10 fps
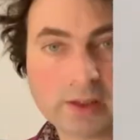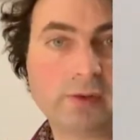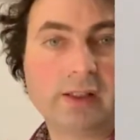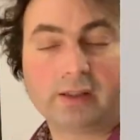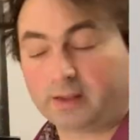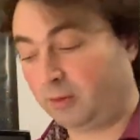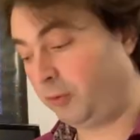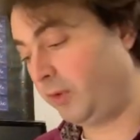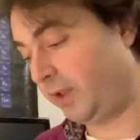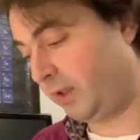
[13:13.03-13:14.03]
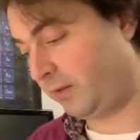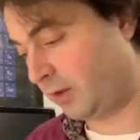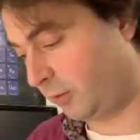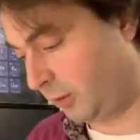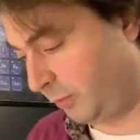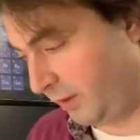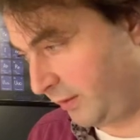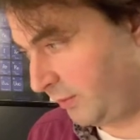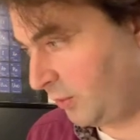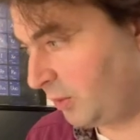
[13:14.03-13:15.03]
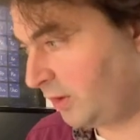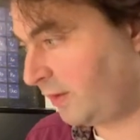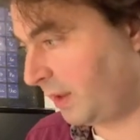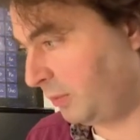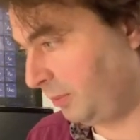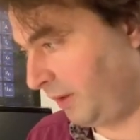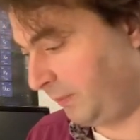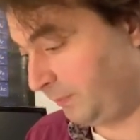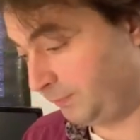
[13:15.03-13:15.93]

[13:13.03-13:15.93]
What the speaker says: we then can Fourier transform it to the time domain.